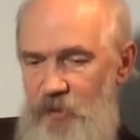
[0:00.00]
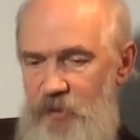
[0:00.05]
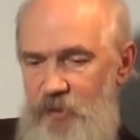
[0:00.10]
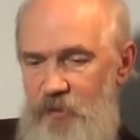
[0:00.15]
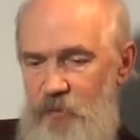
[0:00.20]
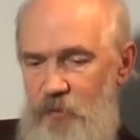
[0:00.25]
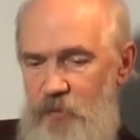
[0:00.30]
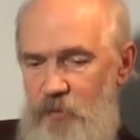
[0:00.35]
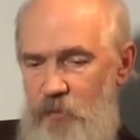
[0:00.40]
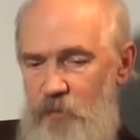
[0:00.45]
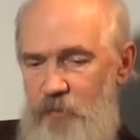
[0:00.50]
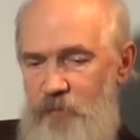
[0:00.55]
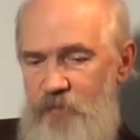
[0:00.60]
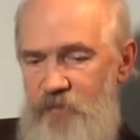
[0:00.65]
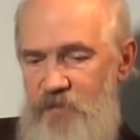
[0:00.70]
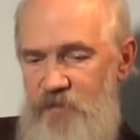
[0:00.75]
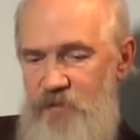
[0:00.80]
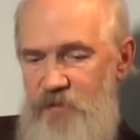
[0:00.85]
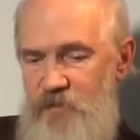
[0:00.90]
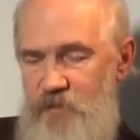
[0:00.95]

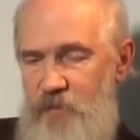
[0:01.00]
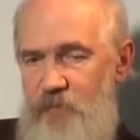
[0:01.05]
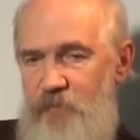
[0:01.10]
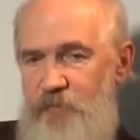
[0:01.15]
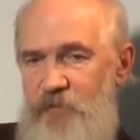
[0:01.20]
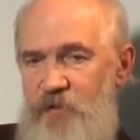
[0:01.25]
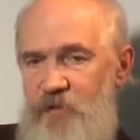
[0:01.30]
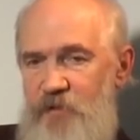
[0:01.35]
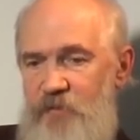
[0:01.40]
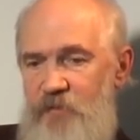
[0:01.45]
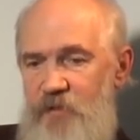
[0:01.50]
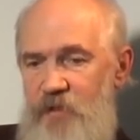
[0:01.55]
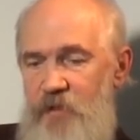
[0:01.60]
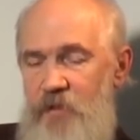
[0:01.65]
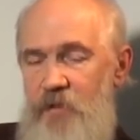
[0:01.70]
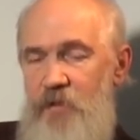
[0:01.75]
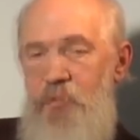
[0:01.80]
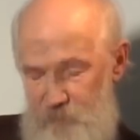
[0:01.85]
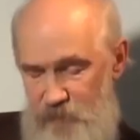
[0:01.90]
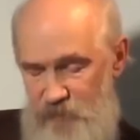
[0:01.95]
And so at that
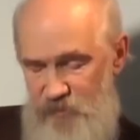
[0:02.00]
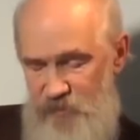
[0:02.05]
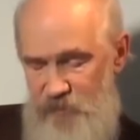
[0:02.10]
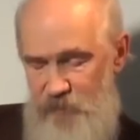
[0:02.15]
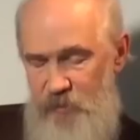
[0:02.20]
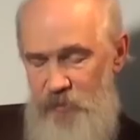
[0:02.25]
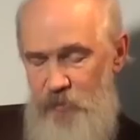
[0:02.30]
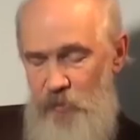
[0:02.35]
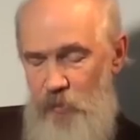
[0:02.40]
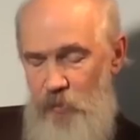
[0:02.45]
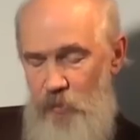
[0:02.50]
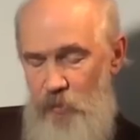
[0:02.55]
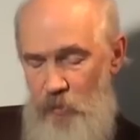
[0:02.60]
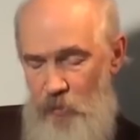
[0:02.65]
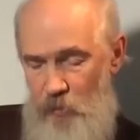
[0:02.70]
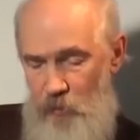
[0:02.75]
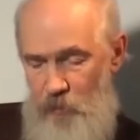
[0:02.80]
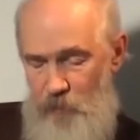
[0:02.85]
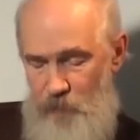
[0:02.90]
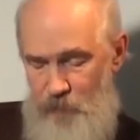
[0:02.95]
time, Vernadsky
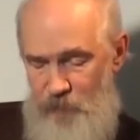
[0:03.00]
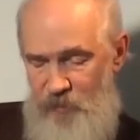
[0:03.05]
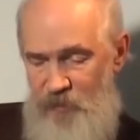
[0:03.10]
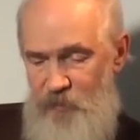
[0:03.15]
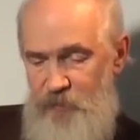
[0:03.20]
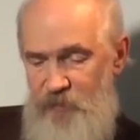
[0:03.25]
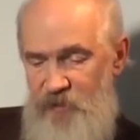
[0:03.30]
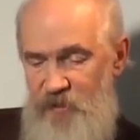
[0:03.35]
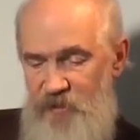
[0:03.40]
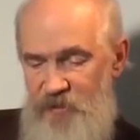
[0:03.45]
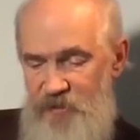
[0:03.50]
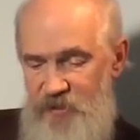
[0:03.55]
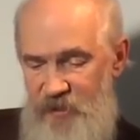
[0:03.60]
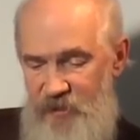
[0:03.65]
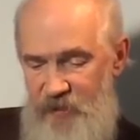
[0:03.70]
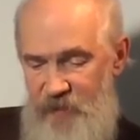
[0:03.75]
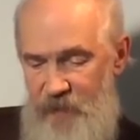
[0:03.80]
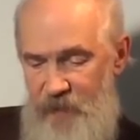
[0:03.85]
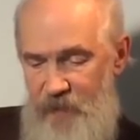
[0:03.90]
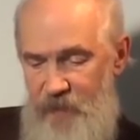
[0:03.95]
stated his third
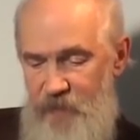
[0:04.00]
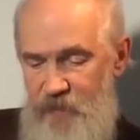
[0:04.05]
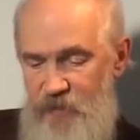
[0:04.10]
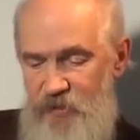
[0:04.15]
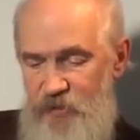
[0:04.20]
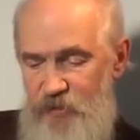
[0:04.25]
assumption that